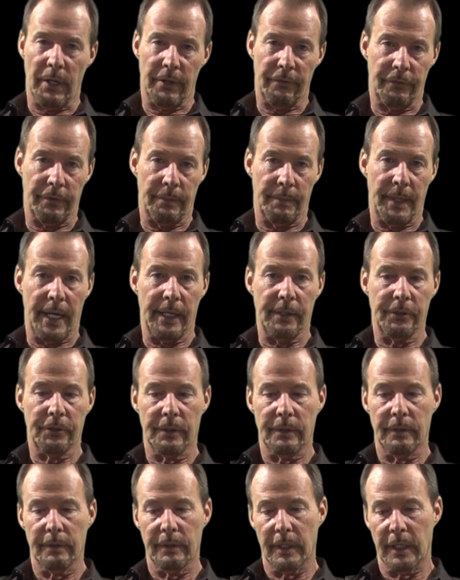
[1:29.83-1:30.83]

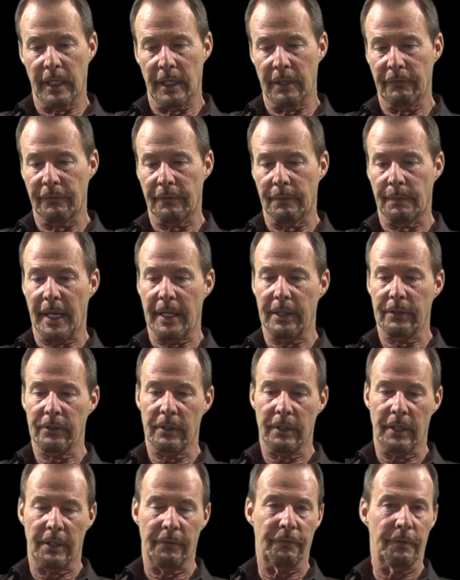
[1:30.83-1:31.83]
information,
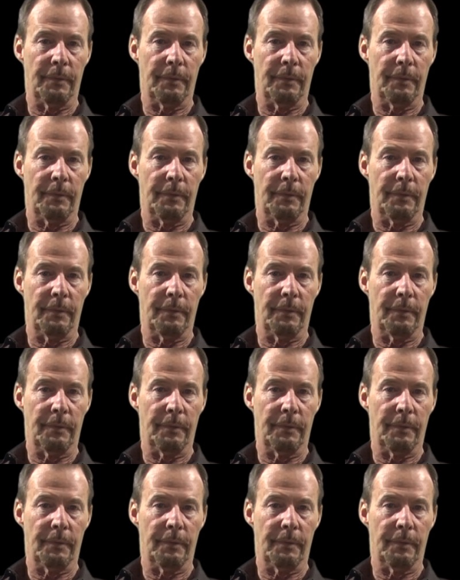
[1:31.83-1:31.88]
information,